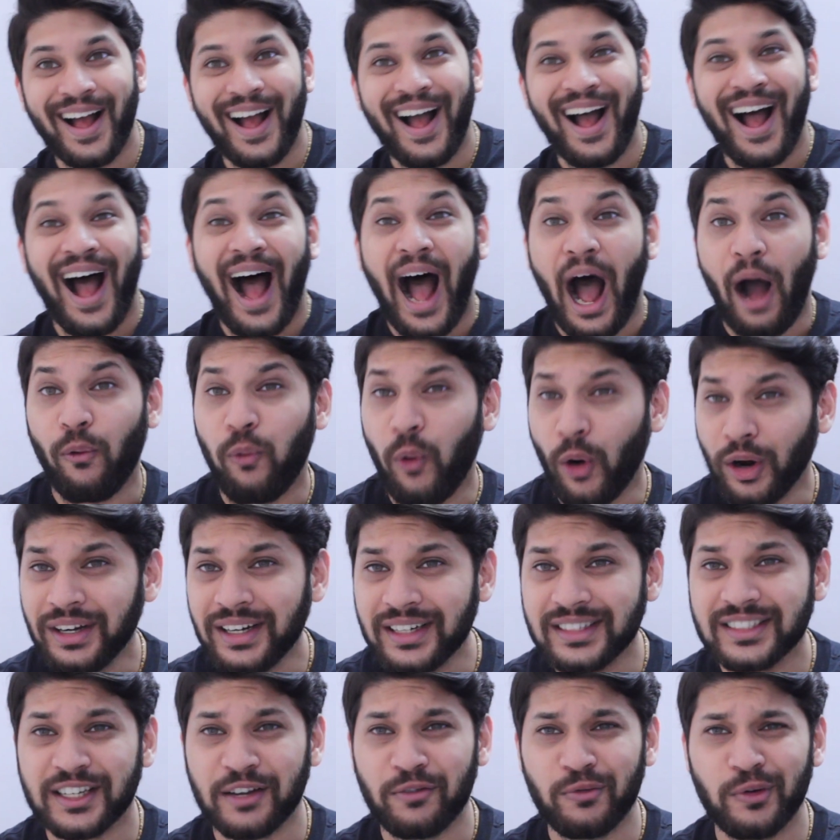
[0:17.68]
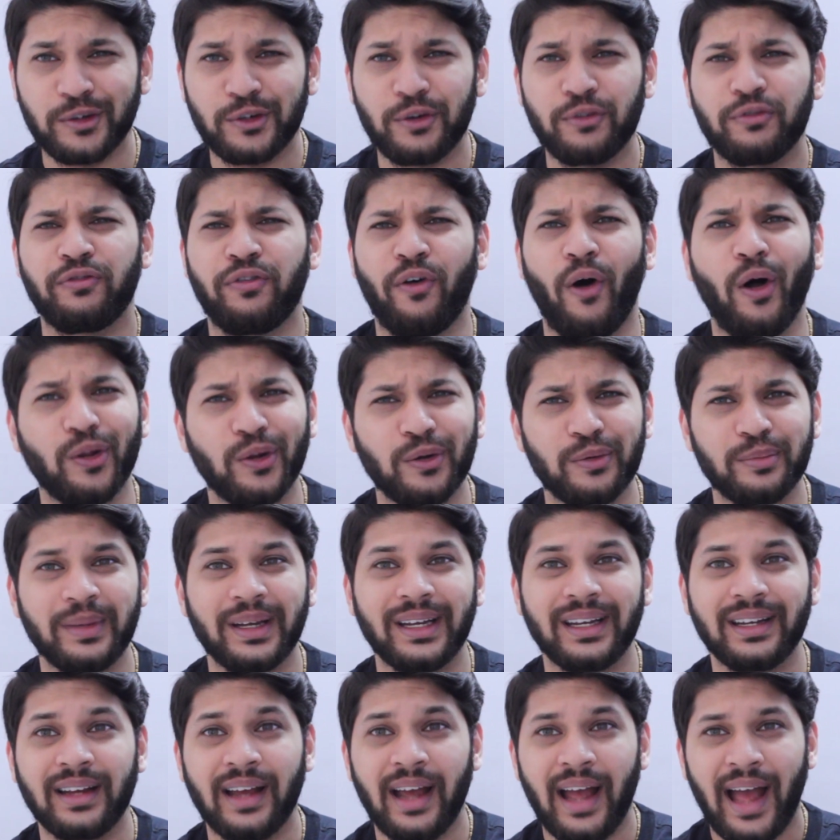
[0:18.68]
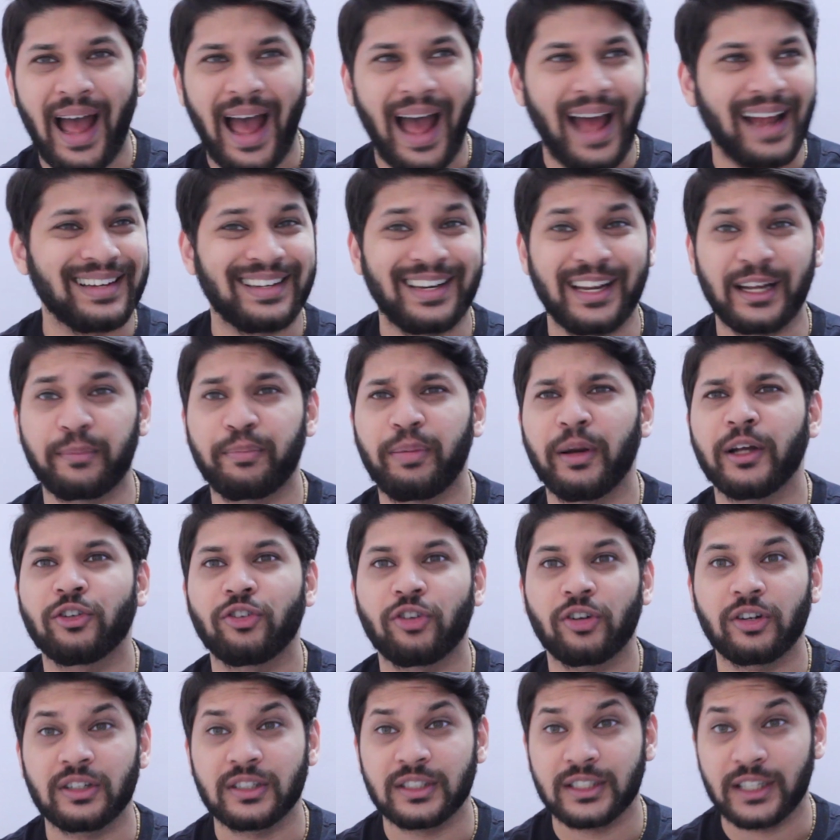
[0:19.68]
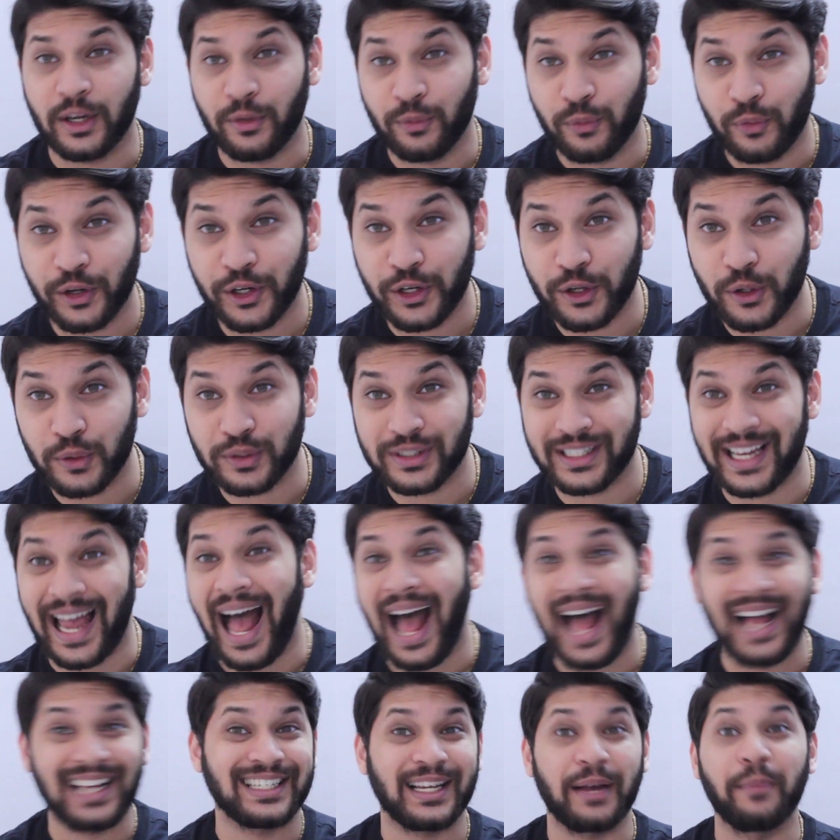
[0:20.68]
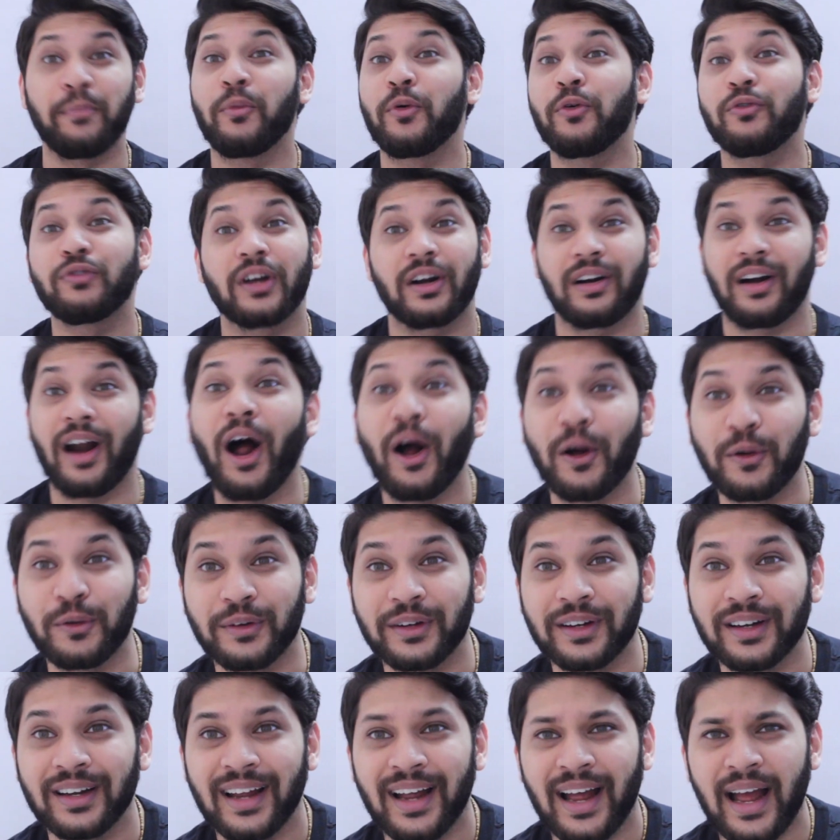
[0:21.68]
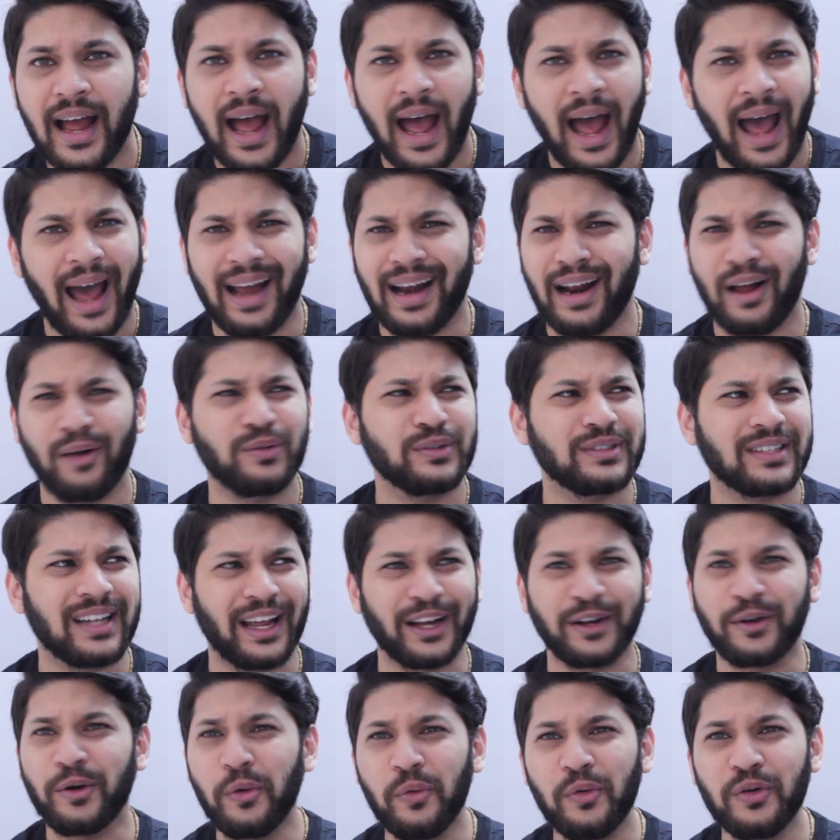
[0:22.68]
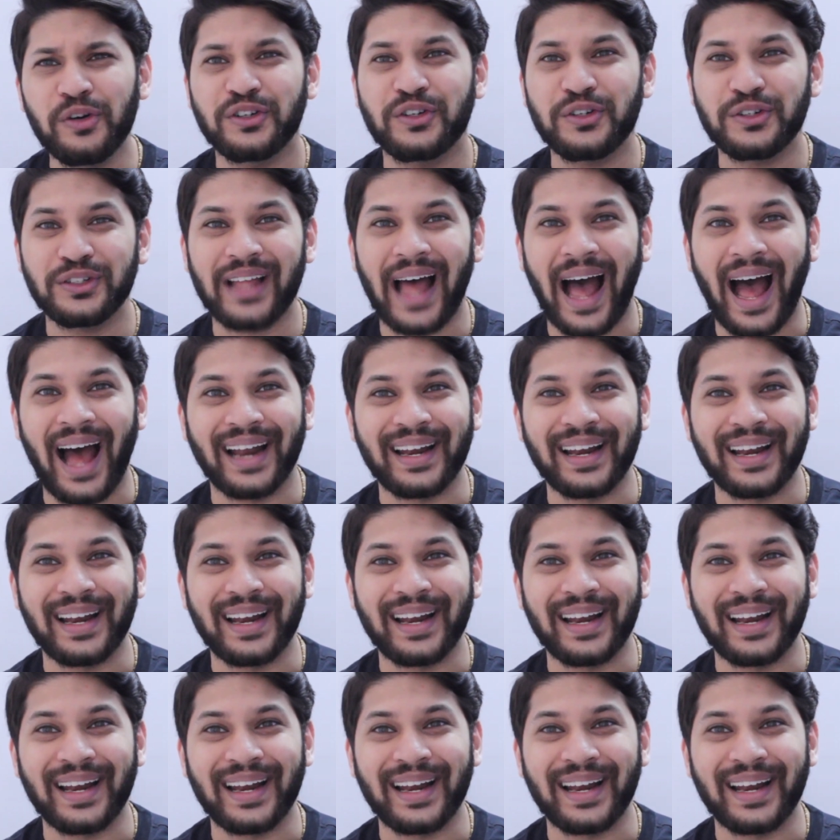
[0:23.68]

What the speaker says: I wanted someone to follow me and take pictures and videos as I moved around. And I was like, who will do that?